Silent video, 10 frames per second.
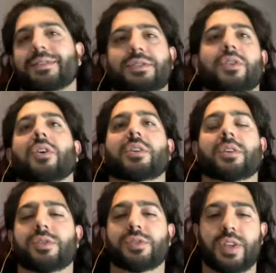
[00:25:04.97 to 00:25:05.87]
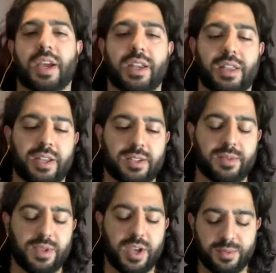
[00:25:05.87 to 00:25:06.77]
it's just hard to understand, I
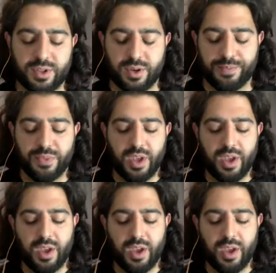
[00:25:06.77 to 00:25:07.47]
think, sometimes. So,